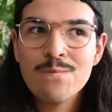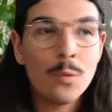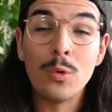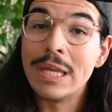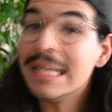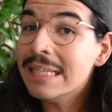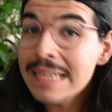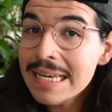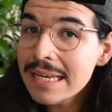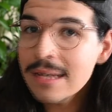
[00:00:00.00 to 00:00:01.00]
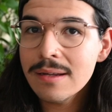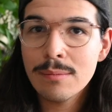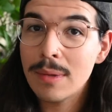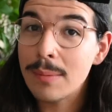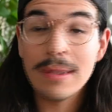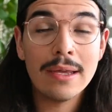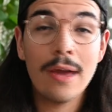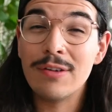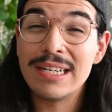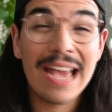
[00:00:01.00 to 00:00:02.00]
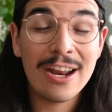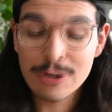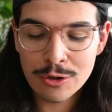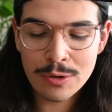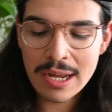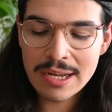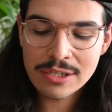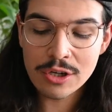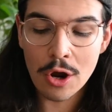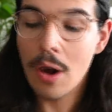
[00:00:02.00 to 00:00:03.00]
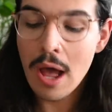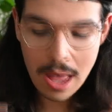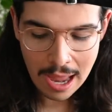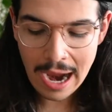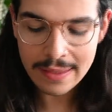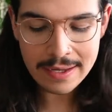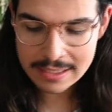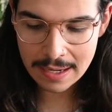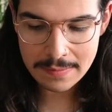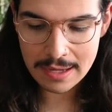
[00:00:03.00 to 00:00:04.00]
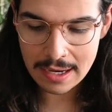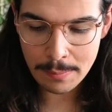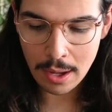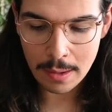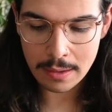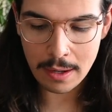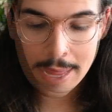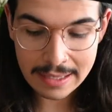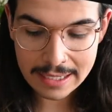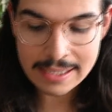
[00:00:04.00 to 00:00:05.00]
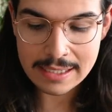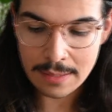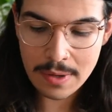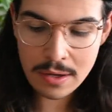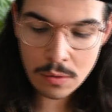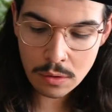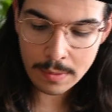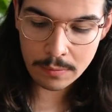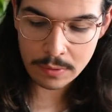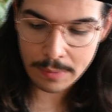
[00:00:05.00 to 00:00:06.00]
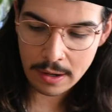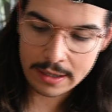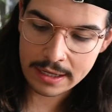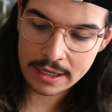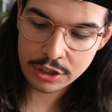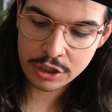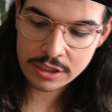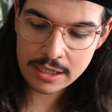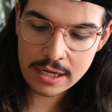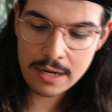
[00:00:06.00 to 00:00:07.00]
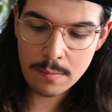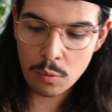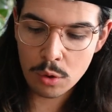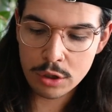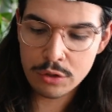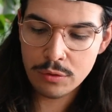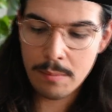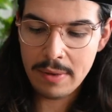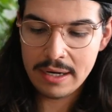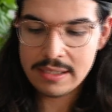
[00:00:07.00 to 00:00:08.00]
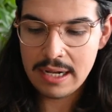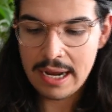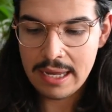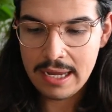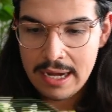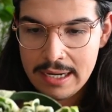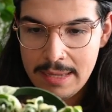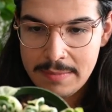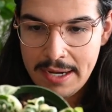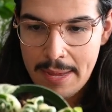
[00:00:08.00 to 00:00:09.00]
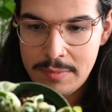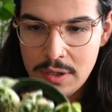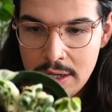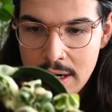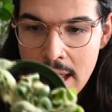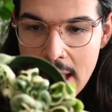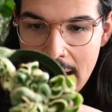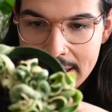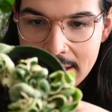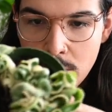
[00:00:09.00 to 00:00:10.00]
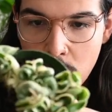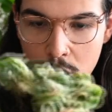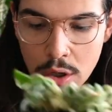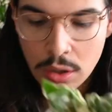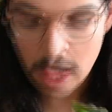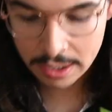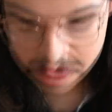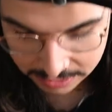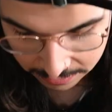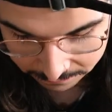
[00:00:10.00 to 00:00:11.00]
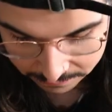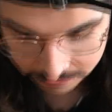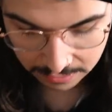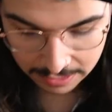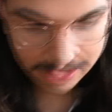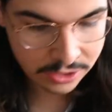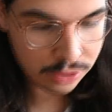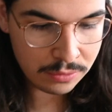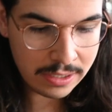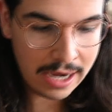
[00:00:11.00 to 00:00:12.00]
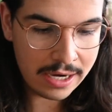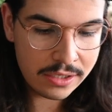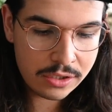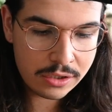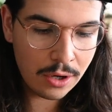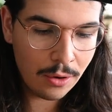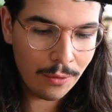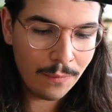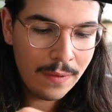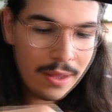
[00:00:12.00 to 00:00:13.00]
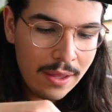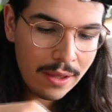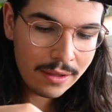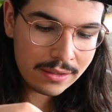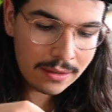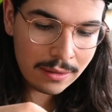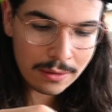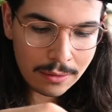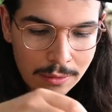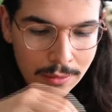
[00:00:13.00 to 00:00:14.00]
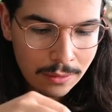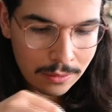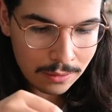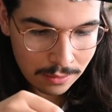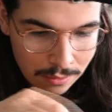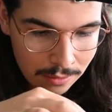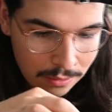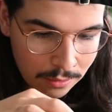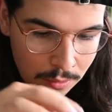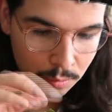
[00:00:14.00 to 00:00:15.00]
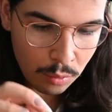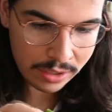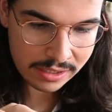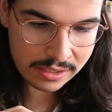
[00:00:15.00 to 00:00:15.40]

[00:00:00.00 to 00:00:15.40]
weekly, maybe every 10 or so days. So I think it's time to get it popped up. And like I said, the main goal about repotting it is just to get it more into a mix that I can kind of keep tabs on. I did water a lot of stuff the last 2 days, so it's a little moist